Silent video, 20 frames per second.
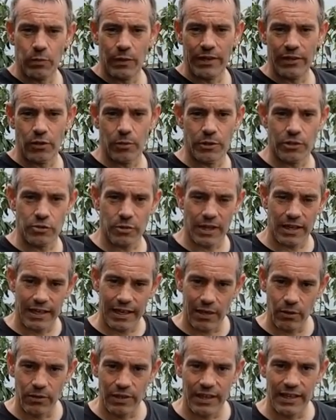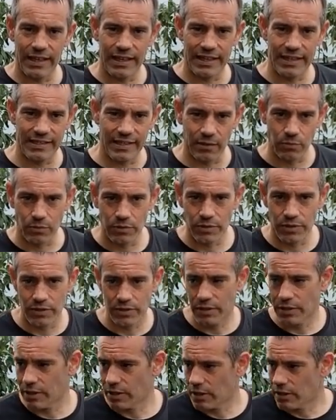window which will allow the heat out.
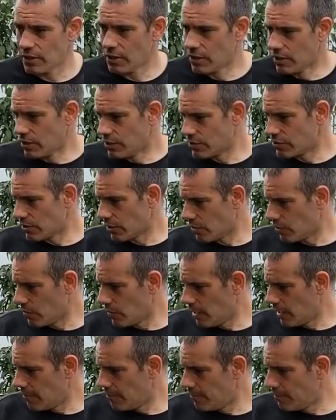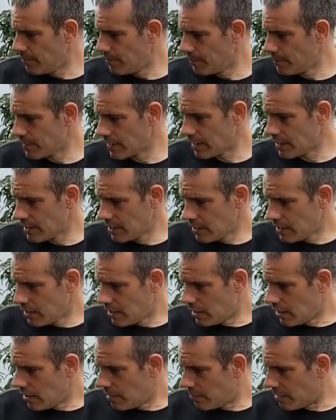So
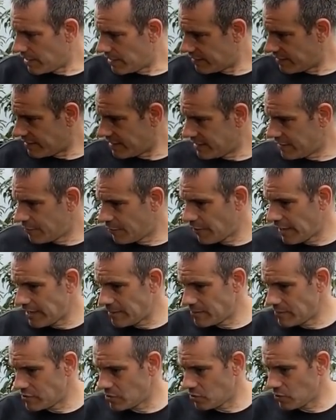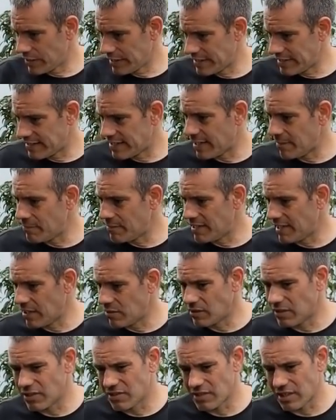but these frames all need to come down
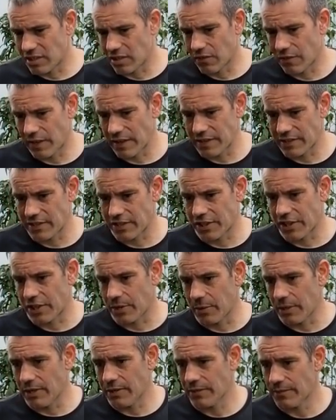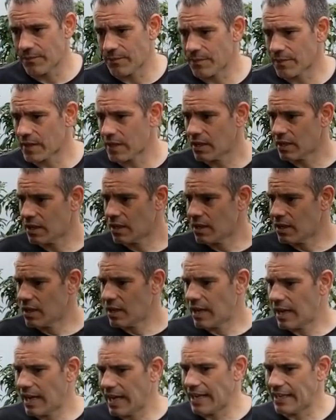because they're not very secure,
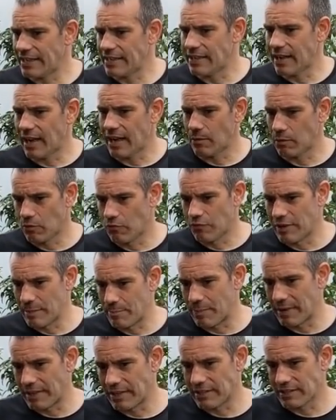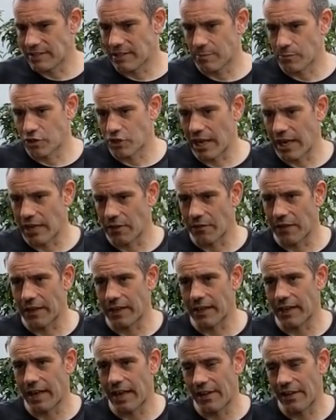and I will rebuild some
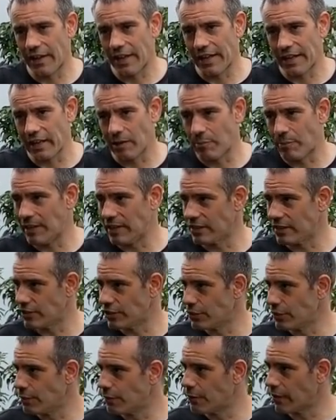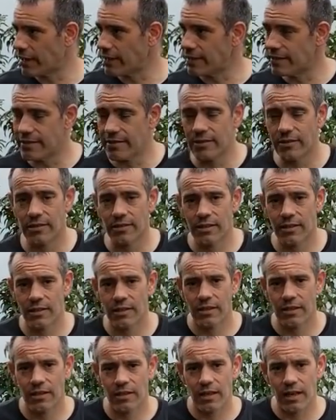shelving, and then I'll build a new front
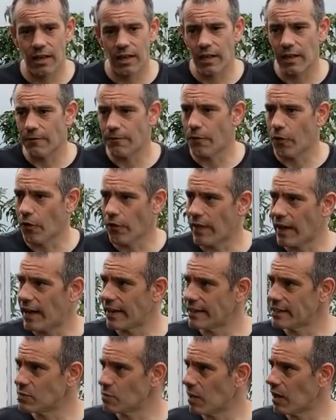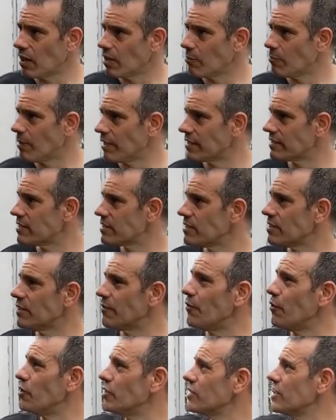for that as well. But the
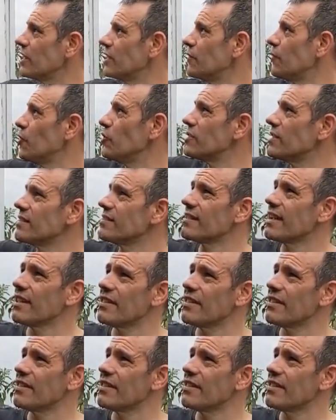first things first is get